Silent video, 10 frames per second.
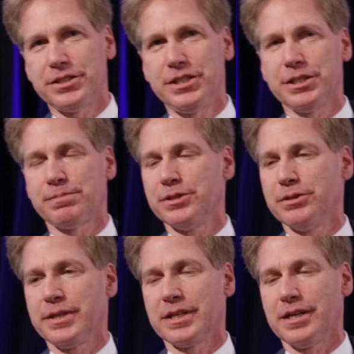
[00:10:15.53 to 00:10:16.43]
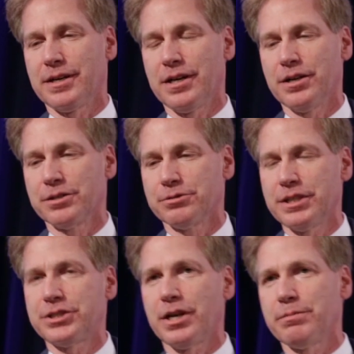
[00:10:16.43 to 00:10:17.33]
and she's been doing a
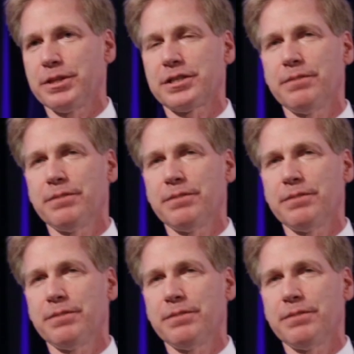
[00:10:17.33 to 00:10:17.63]
great job with this.